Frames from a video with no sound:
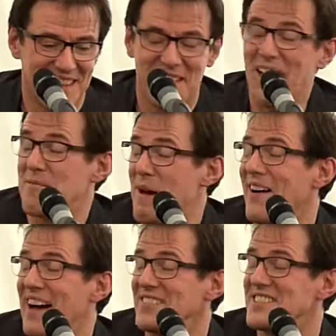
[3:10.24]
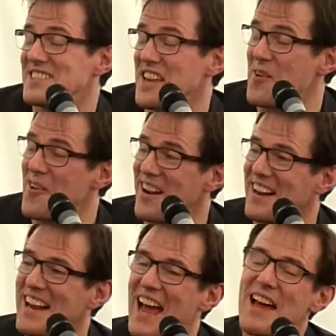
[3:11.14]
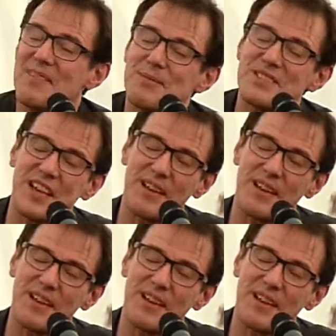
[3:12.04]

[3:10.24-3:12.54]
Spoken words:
That about answers it really. And it was